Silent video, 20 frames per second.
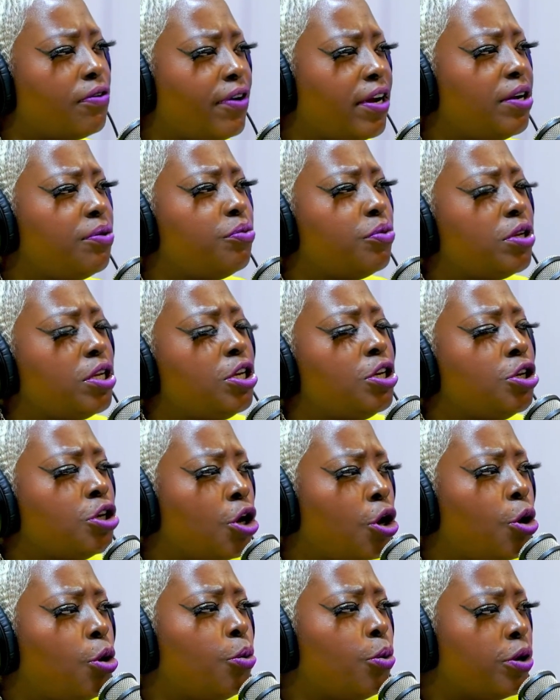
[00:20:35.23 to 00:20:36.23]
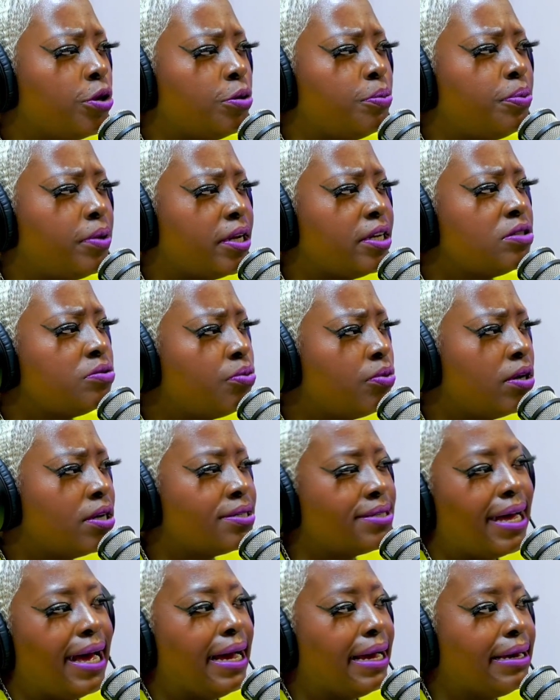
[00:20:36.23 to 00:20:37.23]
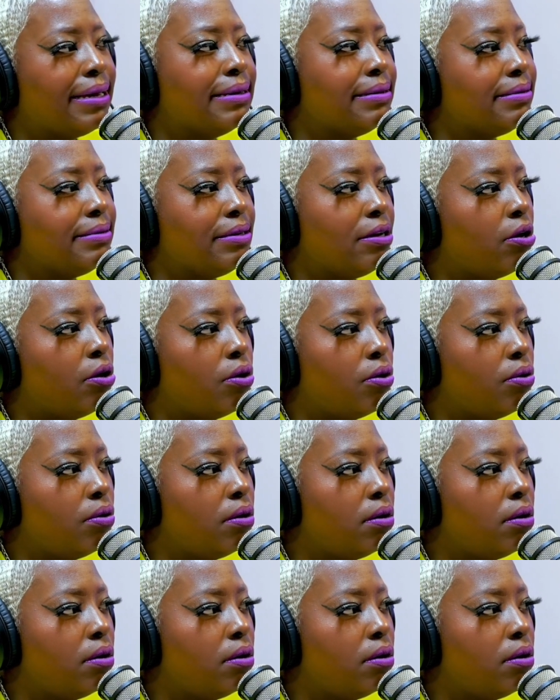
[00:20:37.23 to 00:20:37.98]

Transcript: So if I didn't really know where the place was, I couldn't go.